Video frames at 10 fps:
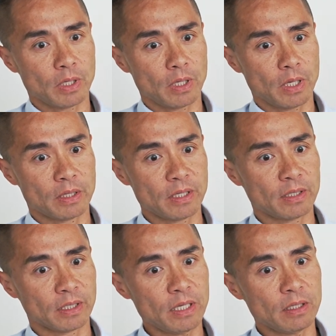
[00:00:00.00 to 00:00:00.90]
And then
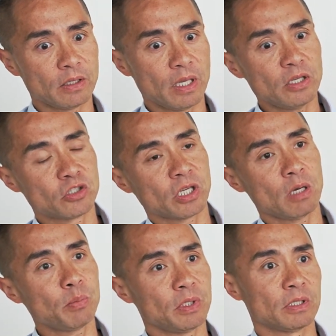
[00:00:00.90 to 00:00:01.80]
again, each
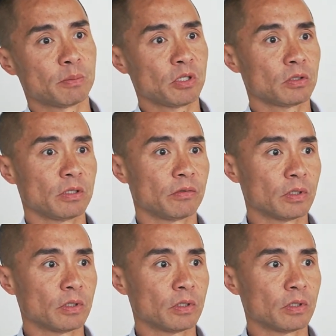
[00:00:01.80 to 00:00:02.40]
company, especially,